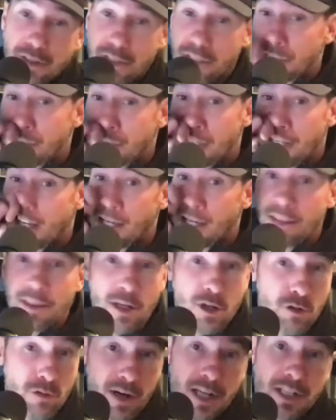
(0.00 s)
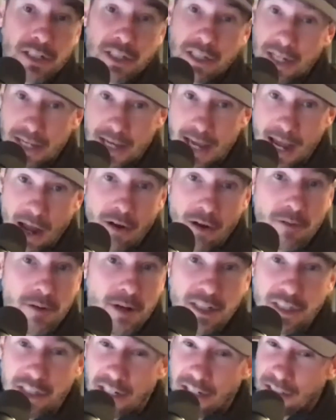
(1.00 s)
You see it in the creation account
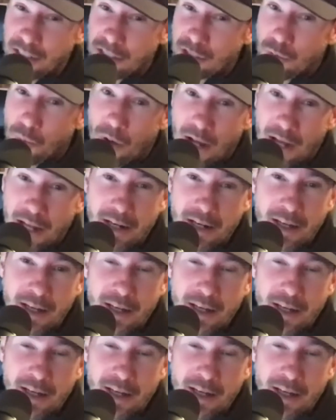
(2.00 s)
in Genesis 1.